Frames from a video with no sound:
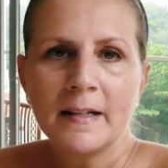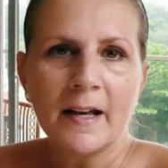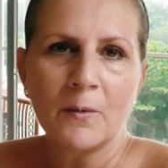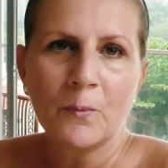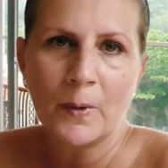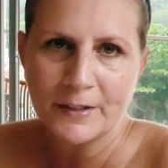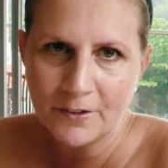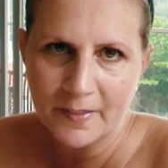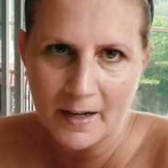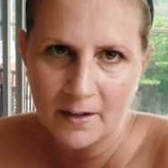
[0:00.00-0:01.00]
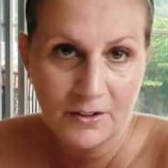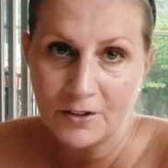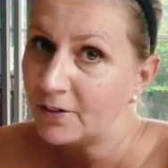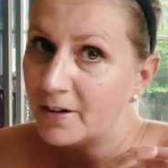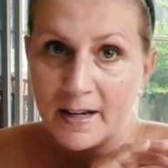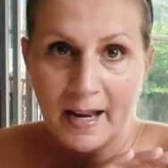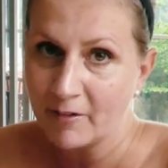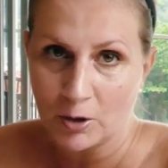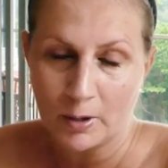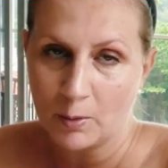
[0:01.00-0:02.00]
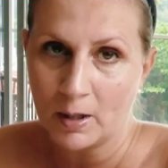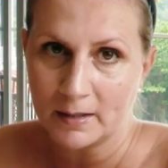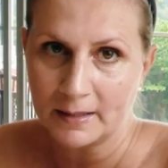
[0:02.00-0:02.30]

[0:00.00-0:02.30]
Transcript: Now, when you're there, you're never going to want